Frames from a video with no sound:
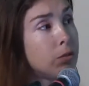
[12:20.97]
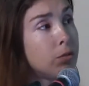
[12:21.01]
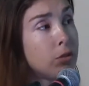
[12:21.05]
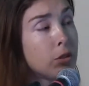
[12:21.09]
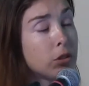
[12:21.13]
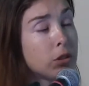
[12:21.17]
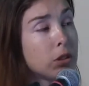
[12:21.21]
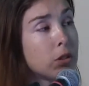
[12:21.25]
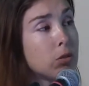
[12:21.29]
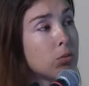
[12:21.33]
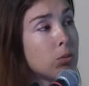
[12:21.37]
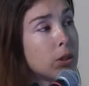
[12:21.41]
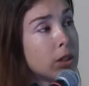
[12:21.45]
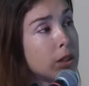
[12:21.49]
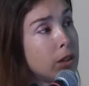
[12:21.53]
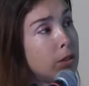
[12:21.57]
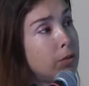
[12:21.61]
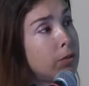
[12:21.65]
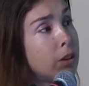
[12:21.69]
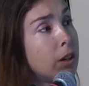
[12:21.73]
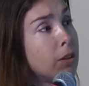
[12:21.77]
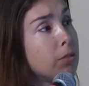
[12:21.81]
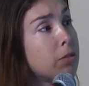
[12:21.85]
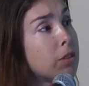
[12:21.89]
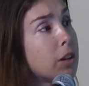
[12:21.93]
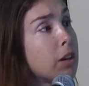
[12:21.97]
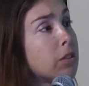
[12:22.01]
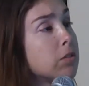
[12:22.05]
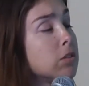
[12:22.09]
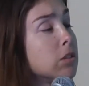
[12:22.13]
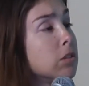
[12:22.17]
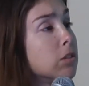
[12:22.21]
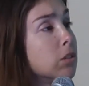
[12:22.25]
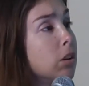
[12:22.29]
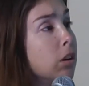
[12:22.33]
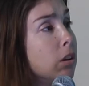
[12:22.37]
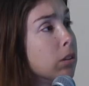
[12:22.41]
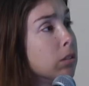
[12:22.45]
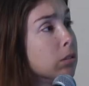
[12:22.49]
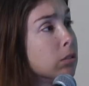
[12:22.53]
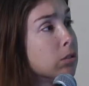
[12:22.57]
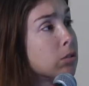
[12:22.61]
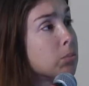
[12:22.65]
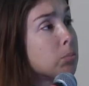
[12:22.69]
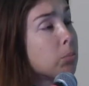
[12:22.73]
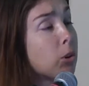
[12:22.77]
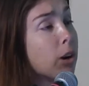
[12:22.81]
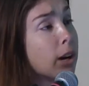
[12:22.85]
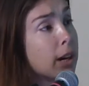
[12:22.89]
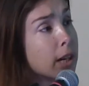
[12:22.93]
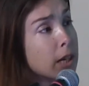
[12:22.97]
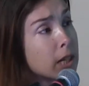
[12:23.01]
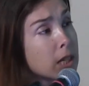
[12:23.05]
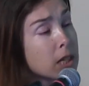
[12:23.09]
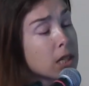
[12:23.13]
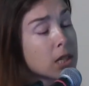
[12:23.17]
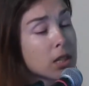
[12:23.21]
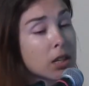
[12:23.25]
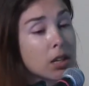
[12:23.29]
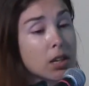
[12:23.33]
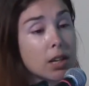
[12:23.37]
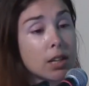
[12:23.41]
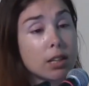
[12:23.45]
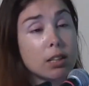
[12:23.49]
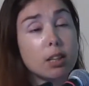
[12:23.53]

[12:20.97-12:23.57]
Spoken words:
for the $25,000 prize.